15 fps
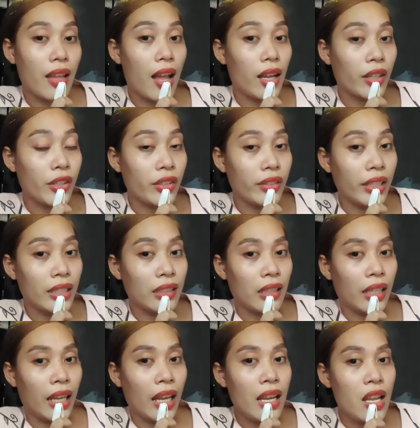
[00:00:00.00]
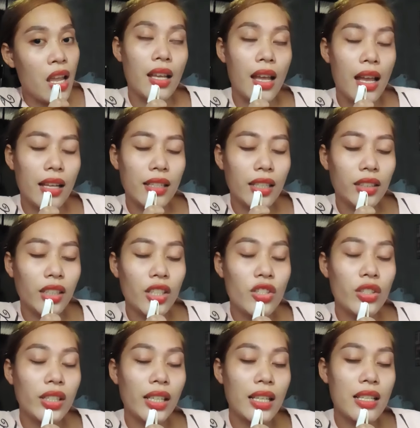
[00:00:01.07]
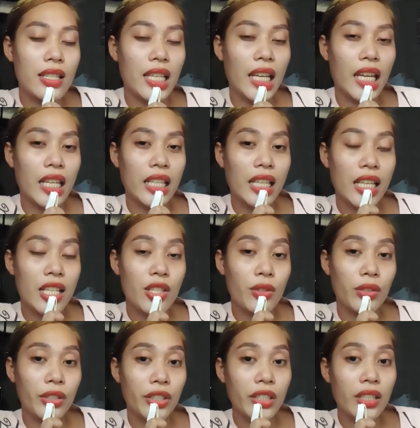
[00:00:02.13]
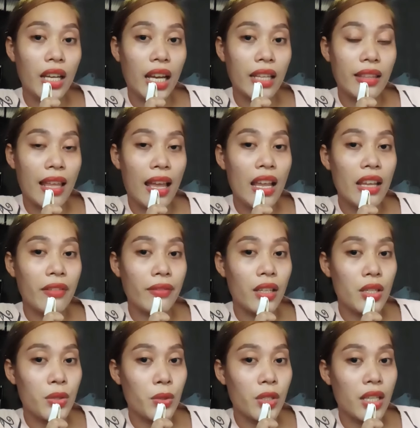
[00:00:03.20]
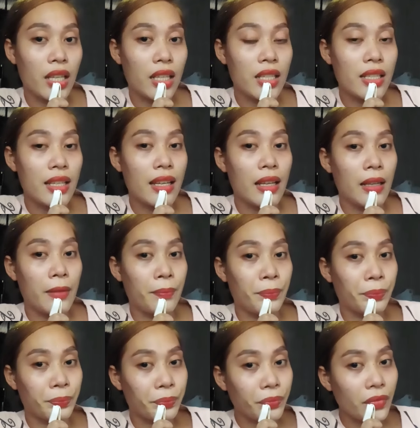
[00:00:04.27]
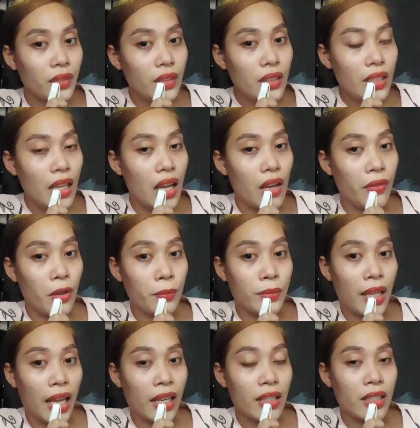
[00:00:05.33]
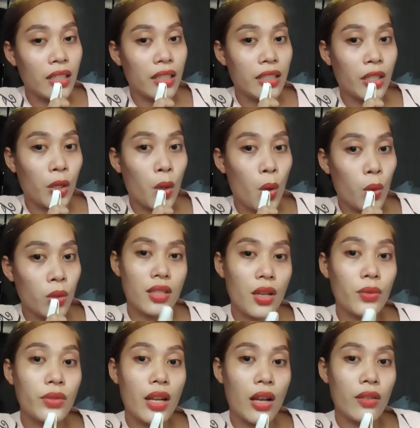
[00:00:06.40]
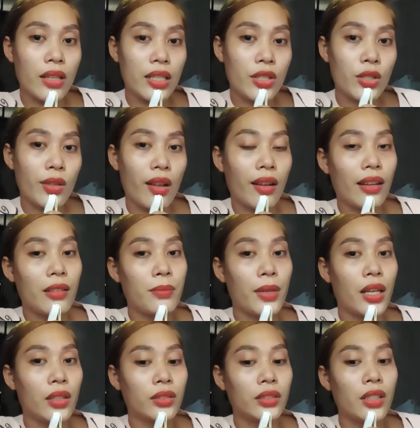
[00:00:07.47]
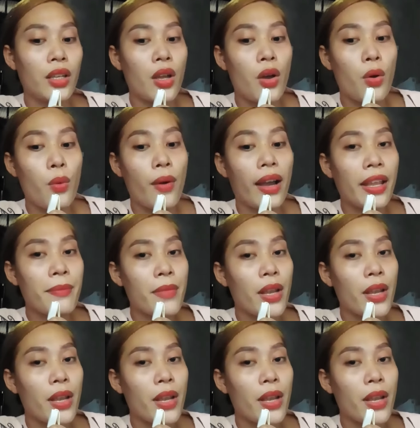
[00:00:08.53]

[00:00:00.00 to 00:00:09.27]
accurately, and the teacher can see in his or her data if the students have obtained the goal. So now let's talk about why